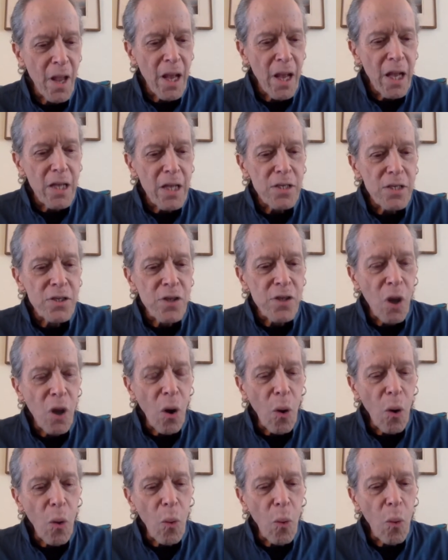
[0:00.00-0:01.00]

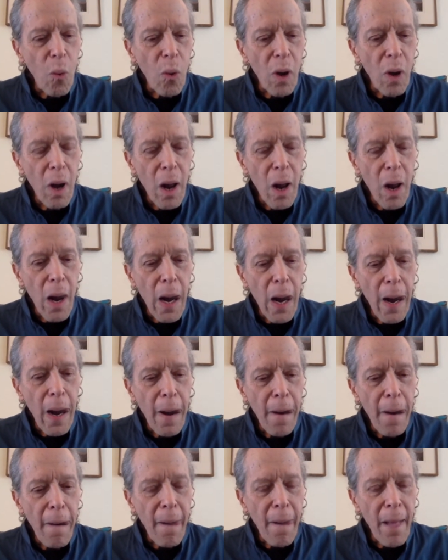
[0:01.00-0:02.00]
So
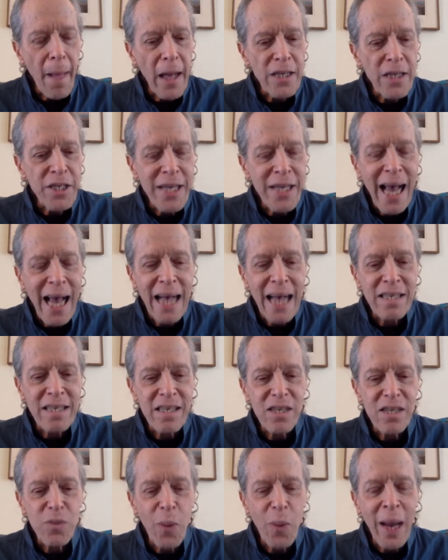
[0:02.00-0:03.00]
she has
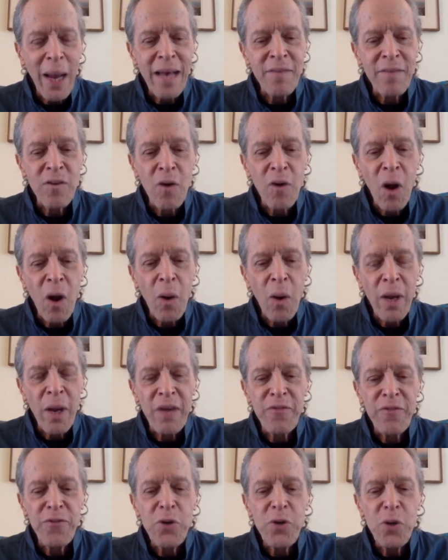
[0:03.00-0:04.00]
this way of growing
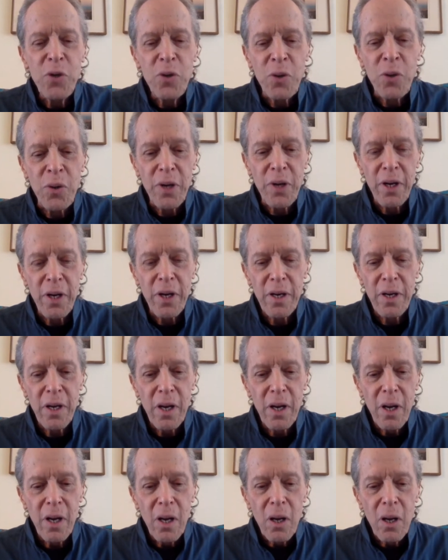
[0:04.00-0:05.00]
food
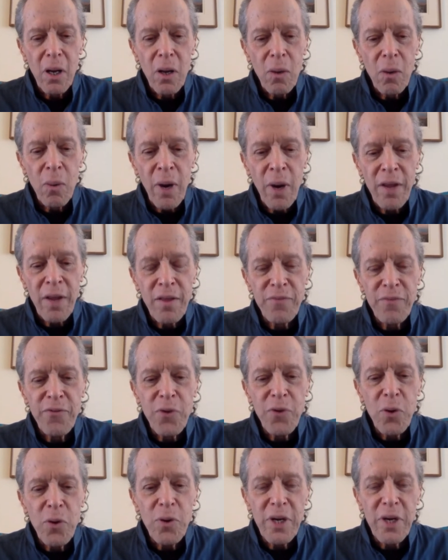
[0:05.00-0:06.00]
where the
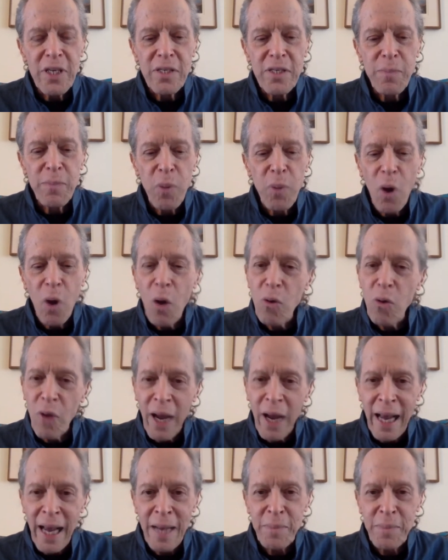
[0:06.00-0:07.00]
food is
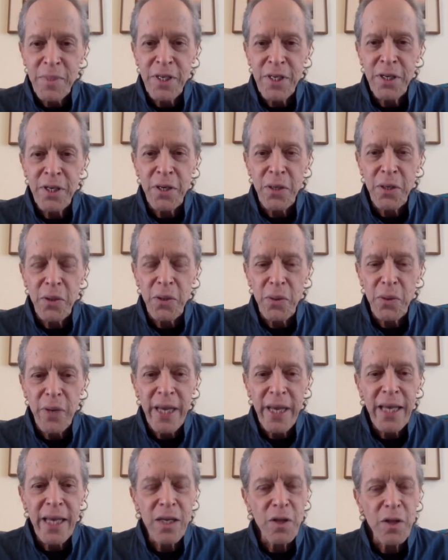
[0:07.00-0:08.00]
programmed to
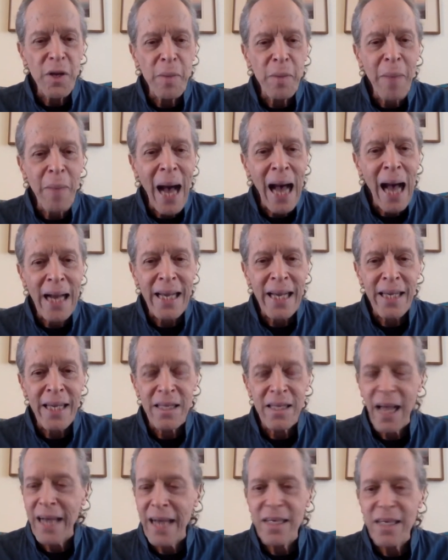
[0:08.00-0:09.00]
heal your body
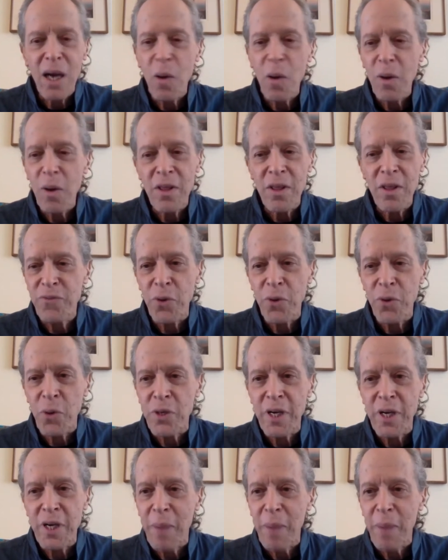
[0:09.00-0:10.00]
like no other
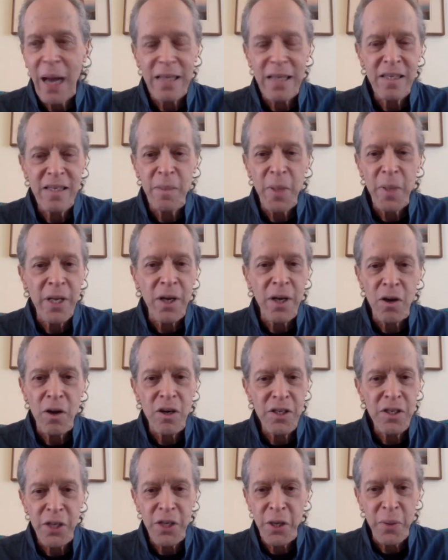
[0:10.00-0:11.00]
food could possibly
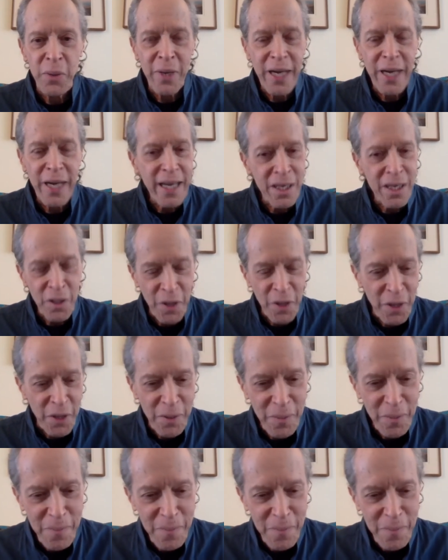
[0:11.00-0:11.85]
nourish you and heal you.